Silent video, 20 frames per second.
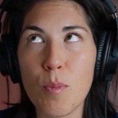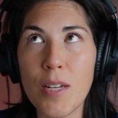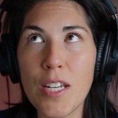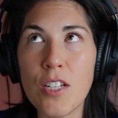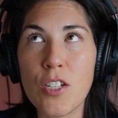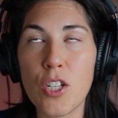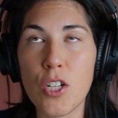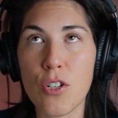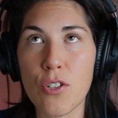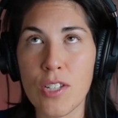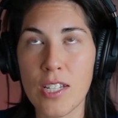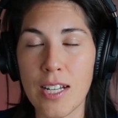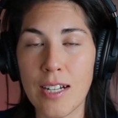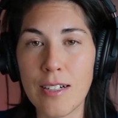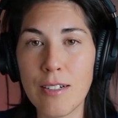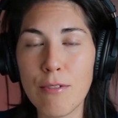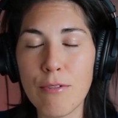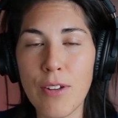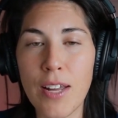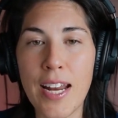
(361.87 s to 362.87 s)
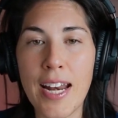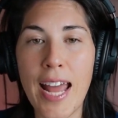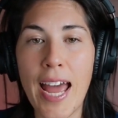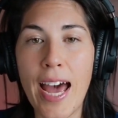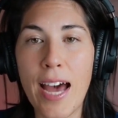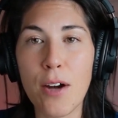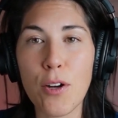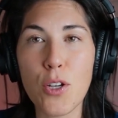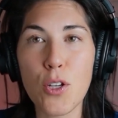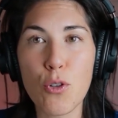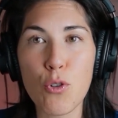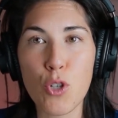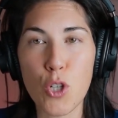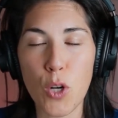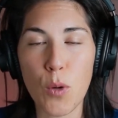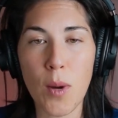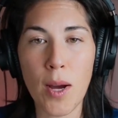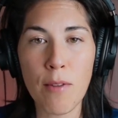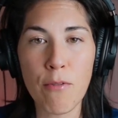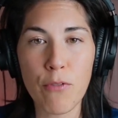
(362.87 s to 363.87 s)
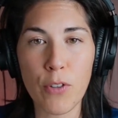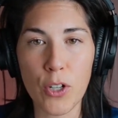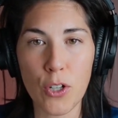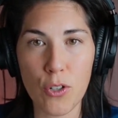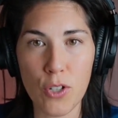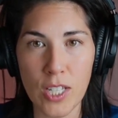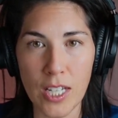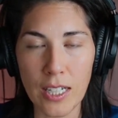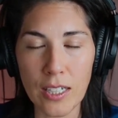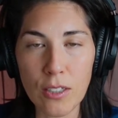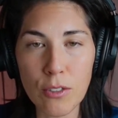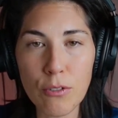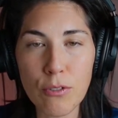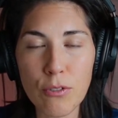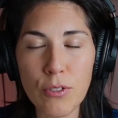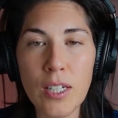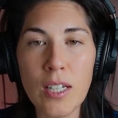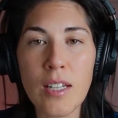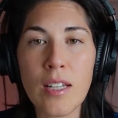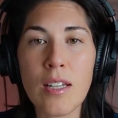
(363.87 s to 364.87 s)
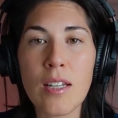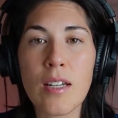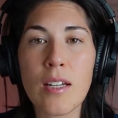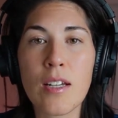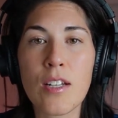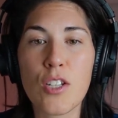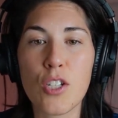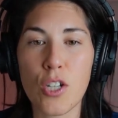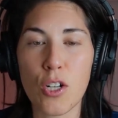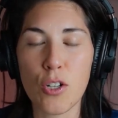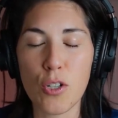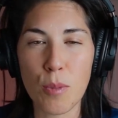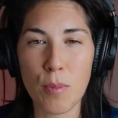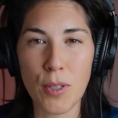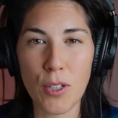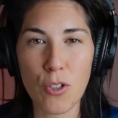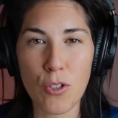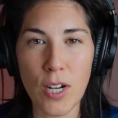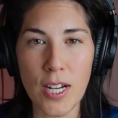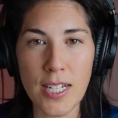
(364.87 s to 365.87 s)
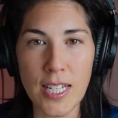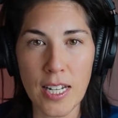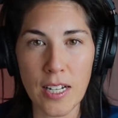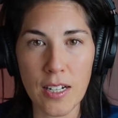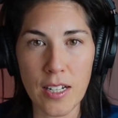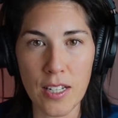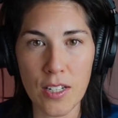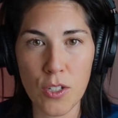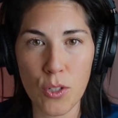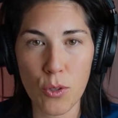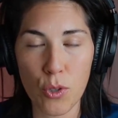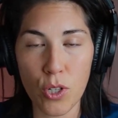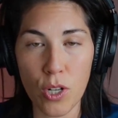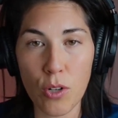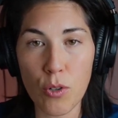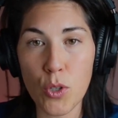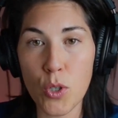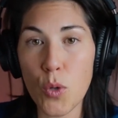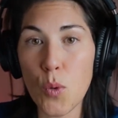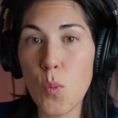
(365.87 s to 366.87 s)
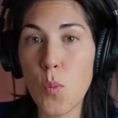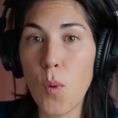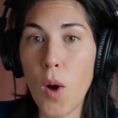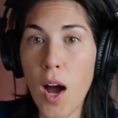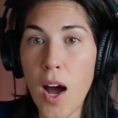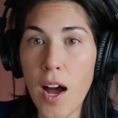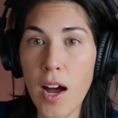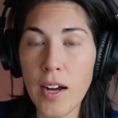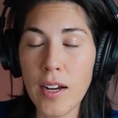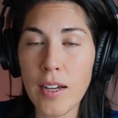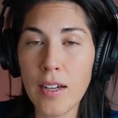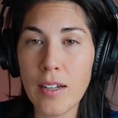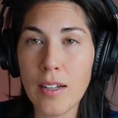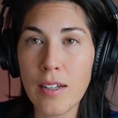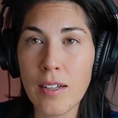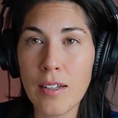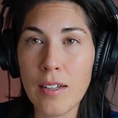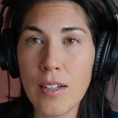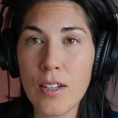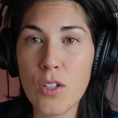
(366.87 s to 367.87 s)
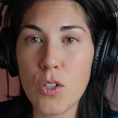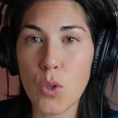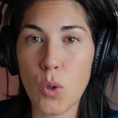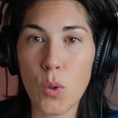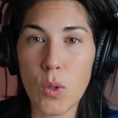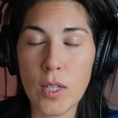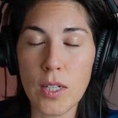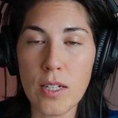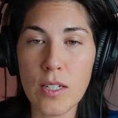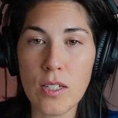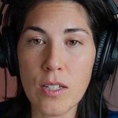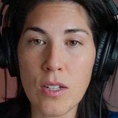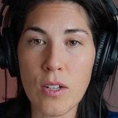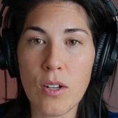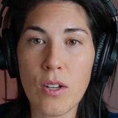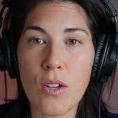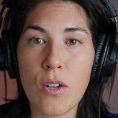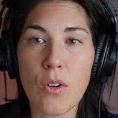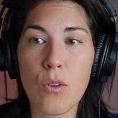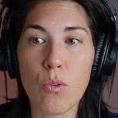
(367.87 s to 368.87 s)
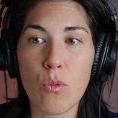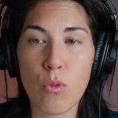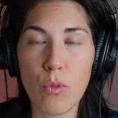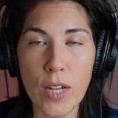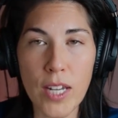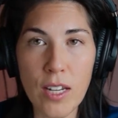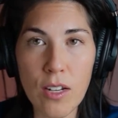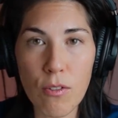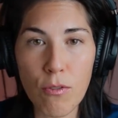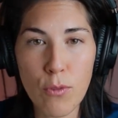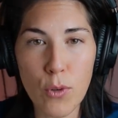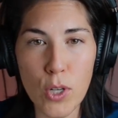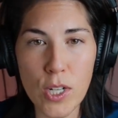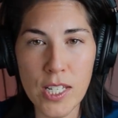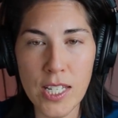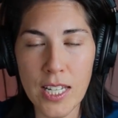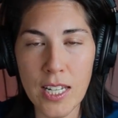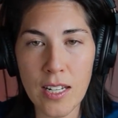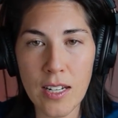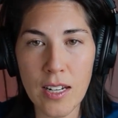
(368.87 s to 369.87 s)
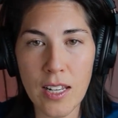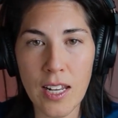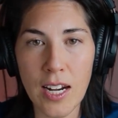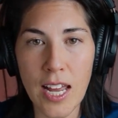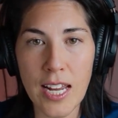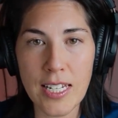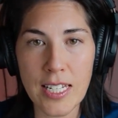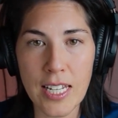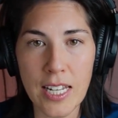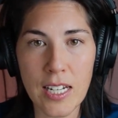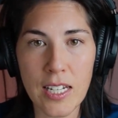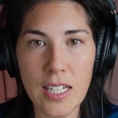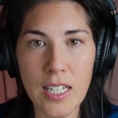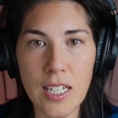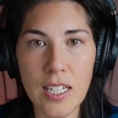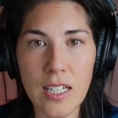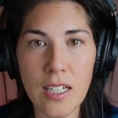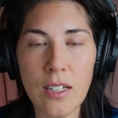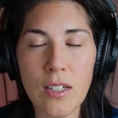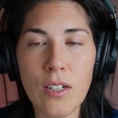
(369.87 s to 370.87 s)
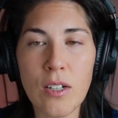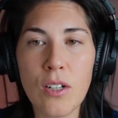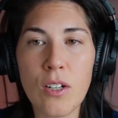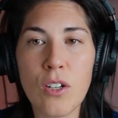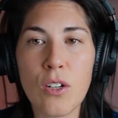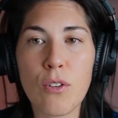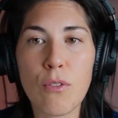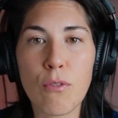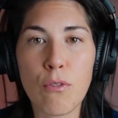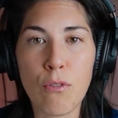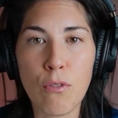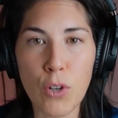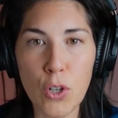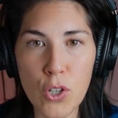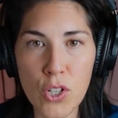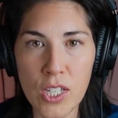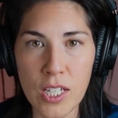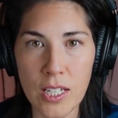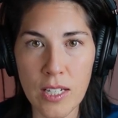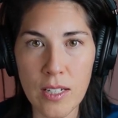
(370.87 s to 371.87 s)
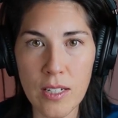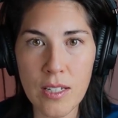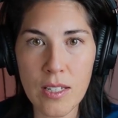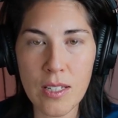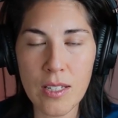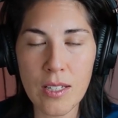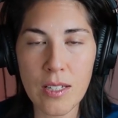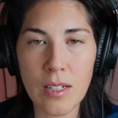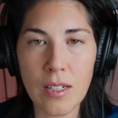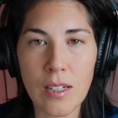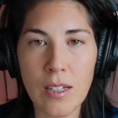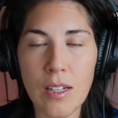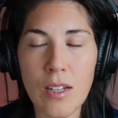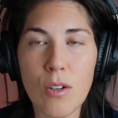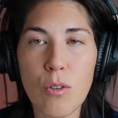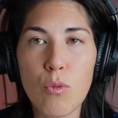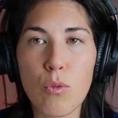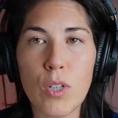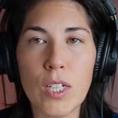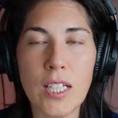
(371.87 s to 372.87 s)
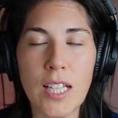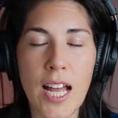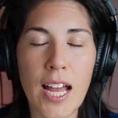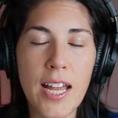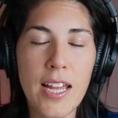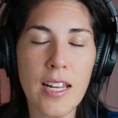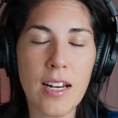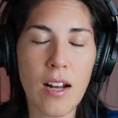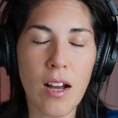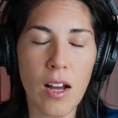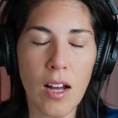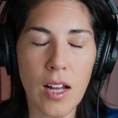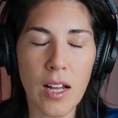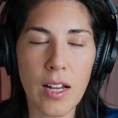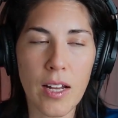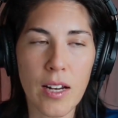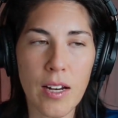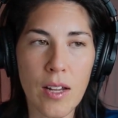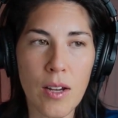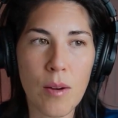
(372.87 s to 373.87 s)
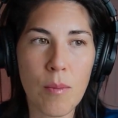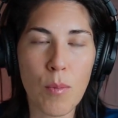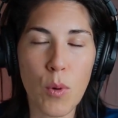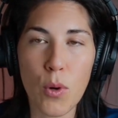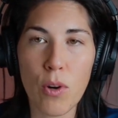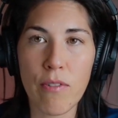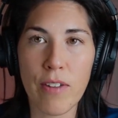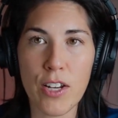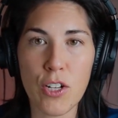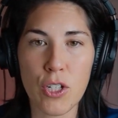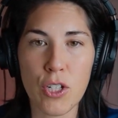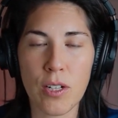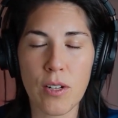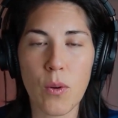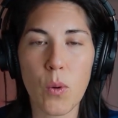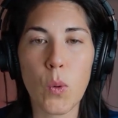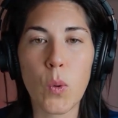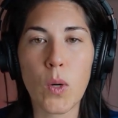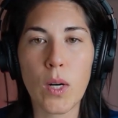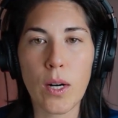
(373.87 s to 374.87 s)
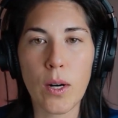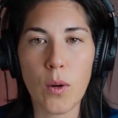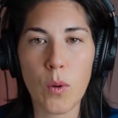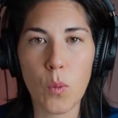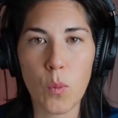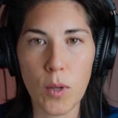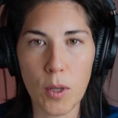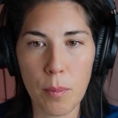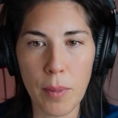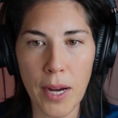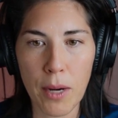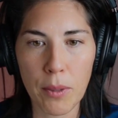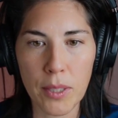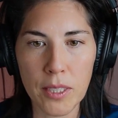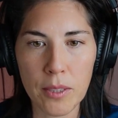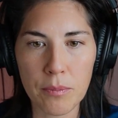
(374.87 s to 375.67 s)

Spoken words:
to yourself and how you show up for yourself starts to build your identity. So start to walk towards reinforcing an identity versus relying on motivation or willpower.